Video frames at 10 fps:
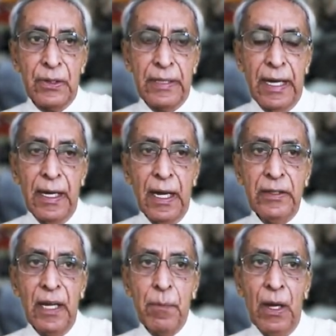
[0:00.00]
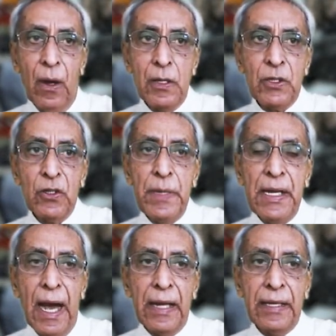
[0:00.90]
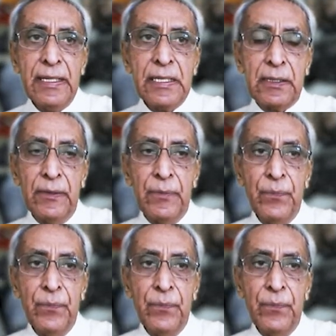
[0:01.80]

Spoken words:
So that is how there may also be a risk